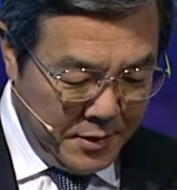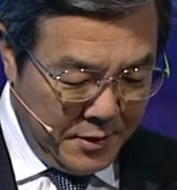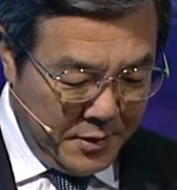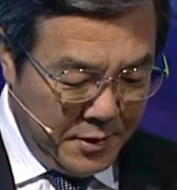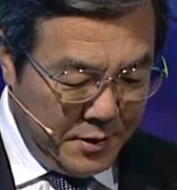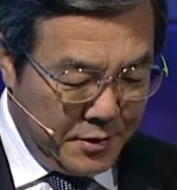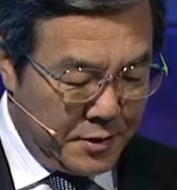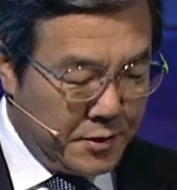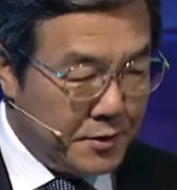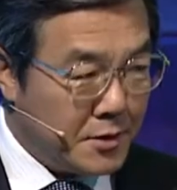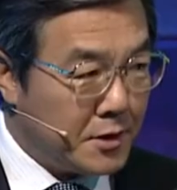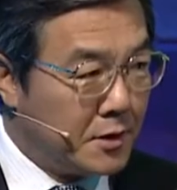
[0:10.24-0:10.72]

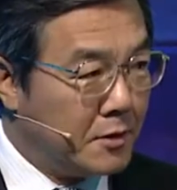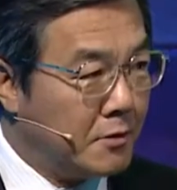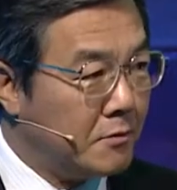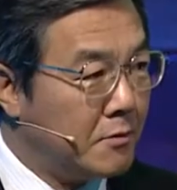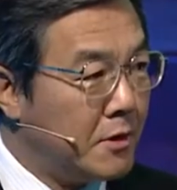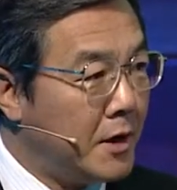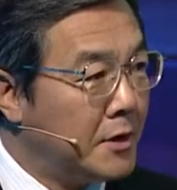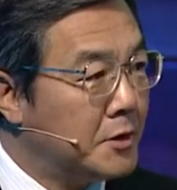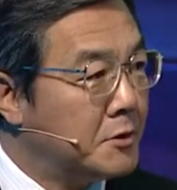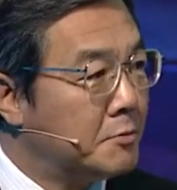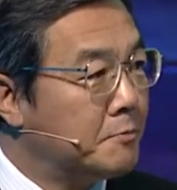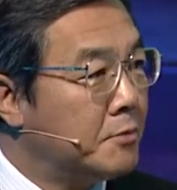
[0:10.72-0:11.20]
it is a
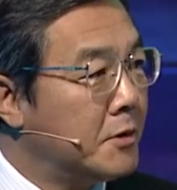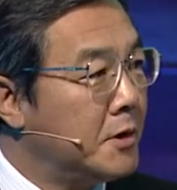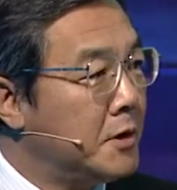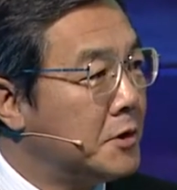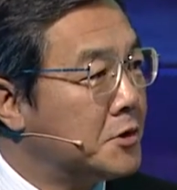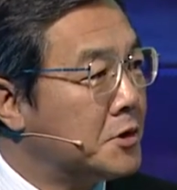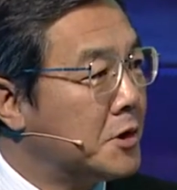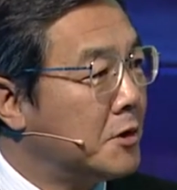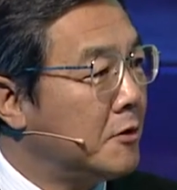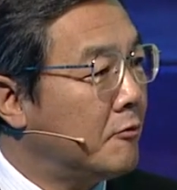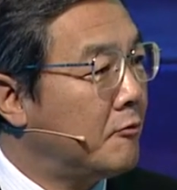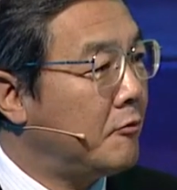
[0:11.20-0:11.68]
great
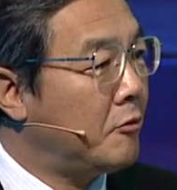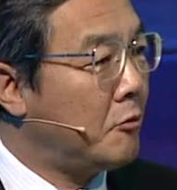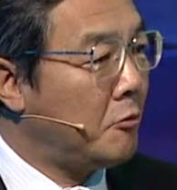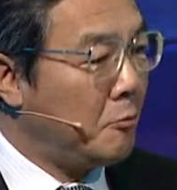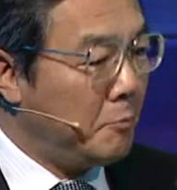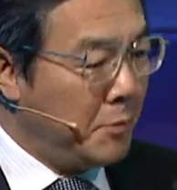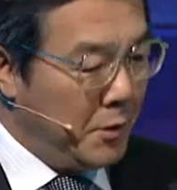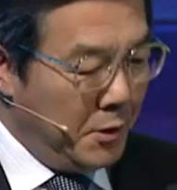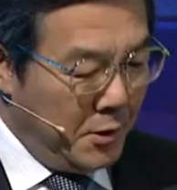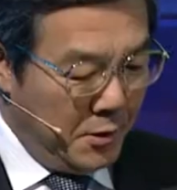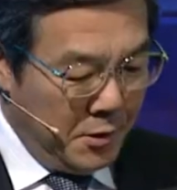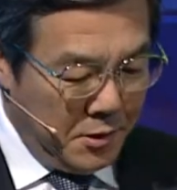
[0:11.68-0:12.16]
pleasure for
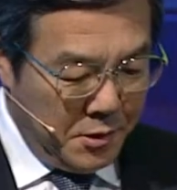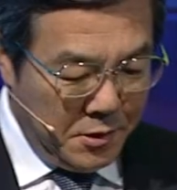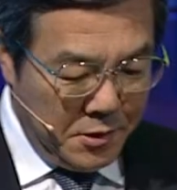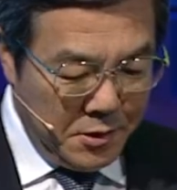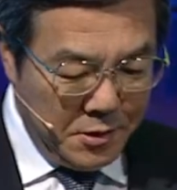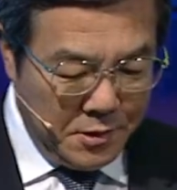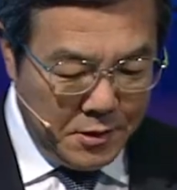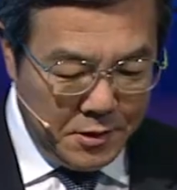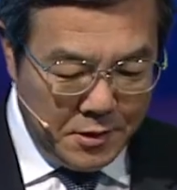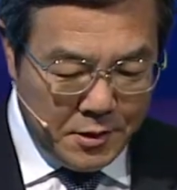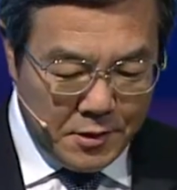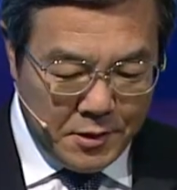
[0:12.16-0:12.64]
me
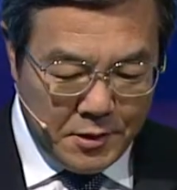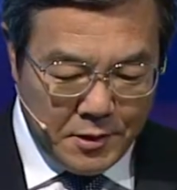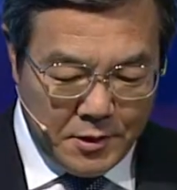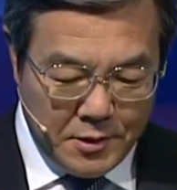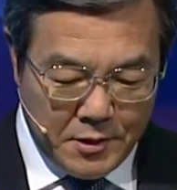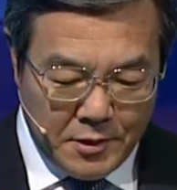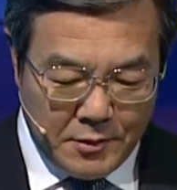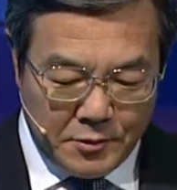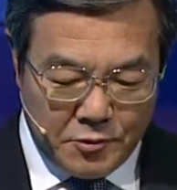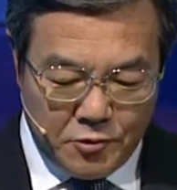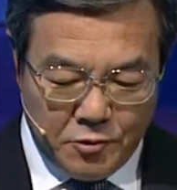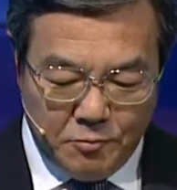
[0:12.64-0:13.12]

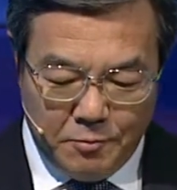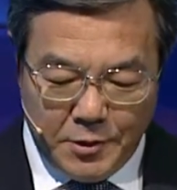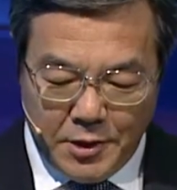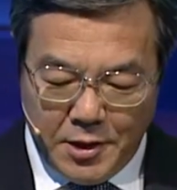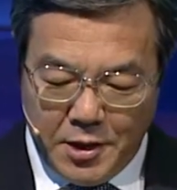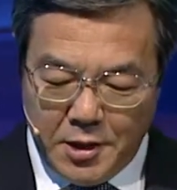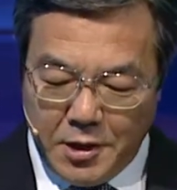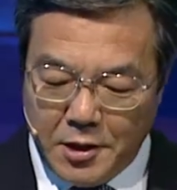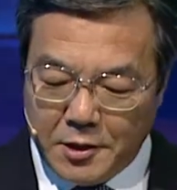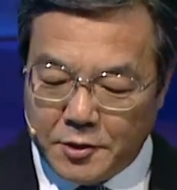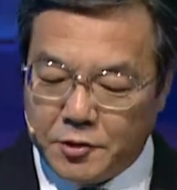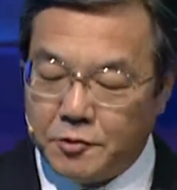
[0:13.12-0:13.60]
to be
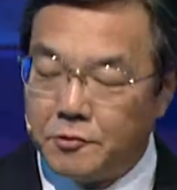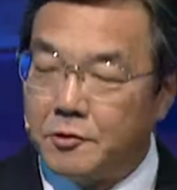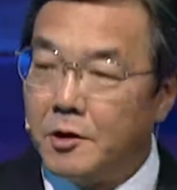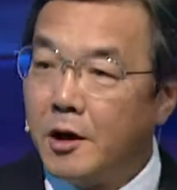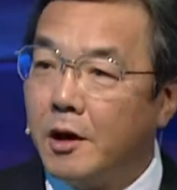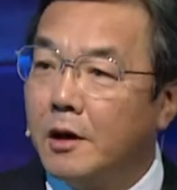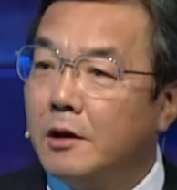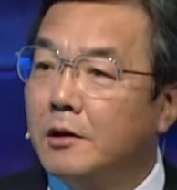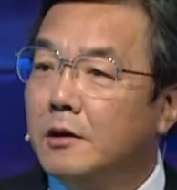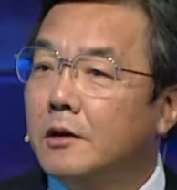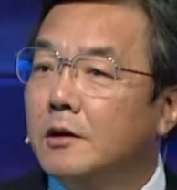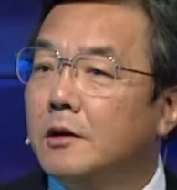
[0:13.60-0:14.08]
here
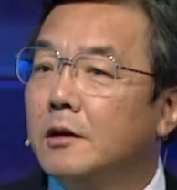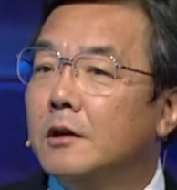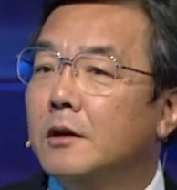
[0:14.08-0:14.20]
today